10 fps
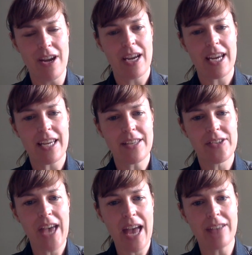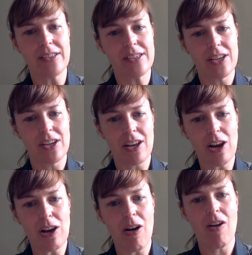intense and
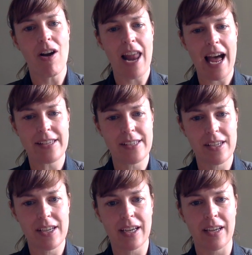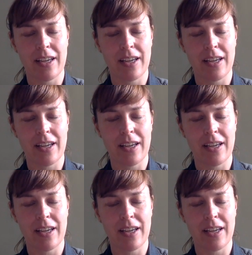long-lasting